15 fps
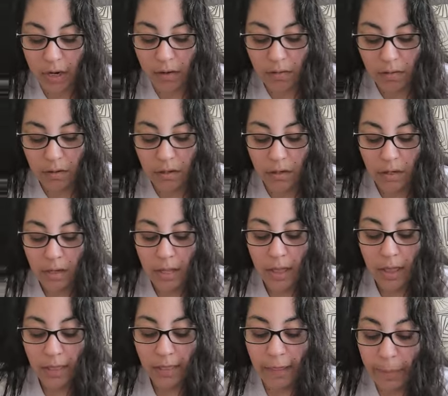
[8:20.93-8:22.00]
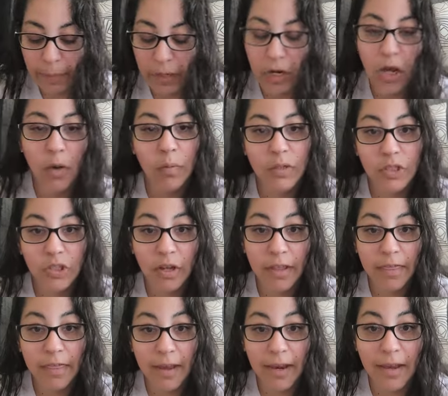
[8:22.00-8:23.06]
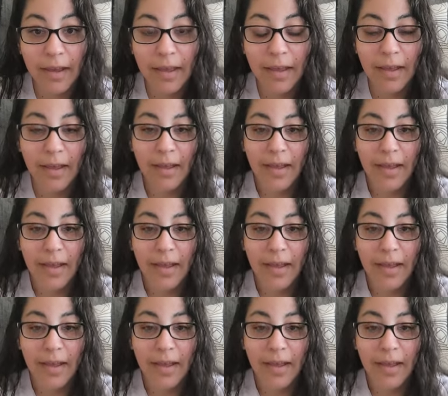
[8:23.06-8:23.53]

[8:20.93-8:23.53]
out, let me know what y'all think.